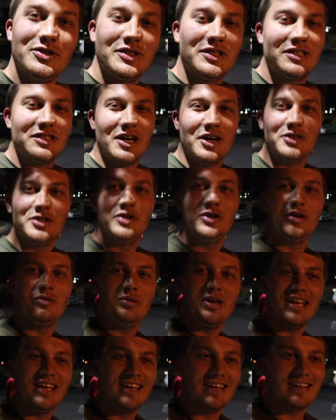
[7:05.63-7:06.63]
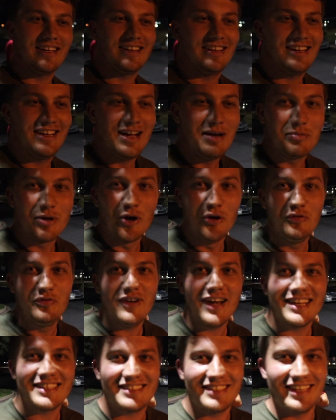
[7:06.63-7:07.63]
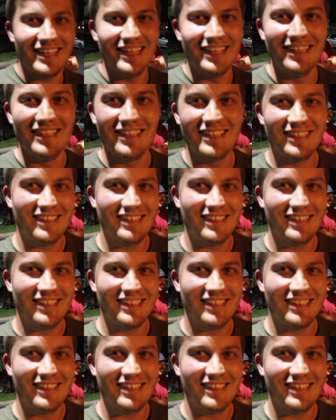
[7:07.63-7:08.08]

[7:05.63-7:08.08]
This is all new to me. I'm going fast again.